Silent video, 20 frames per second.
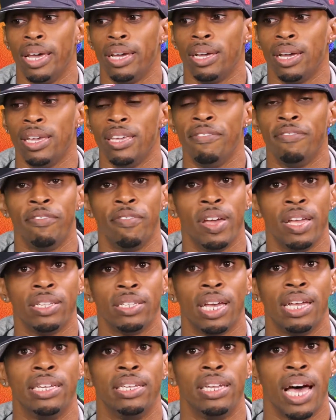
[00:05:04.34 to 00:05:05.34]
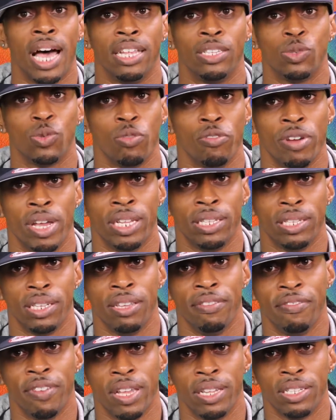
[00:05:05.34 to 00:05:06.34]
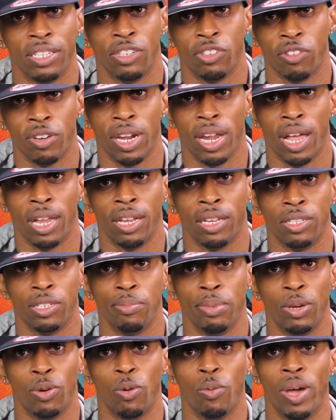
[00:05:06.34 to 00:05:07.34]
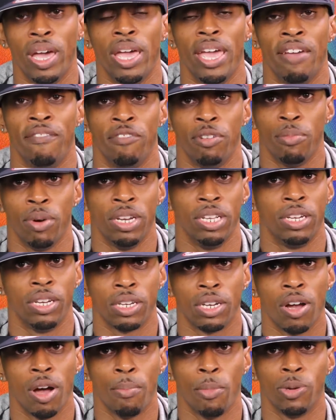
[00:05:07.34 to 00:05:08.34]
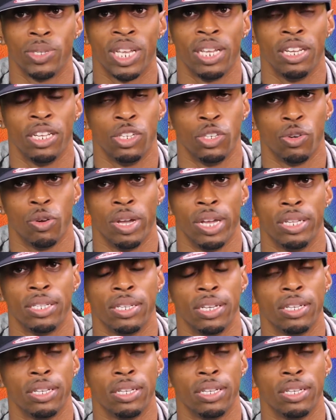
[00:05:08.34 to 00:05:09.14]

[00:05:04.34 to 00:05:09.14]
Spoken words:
like an event, a dance oriented event in Trinidad and Tobago where everybody could come out and enjoy and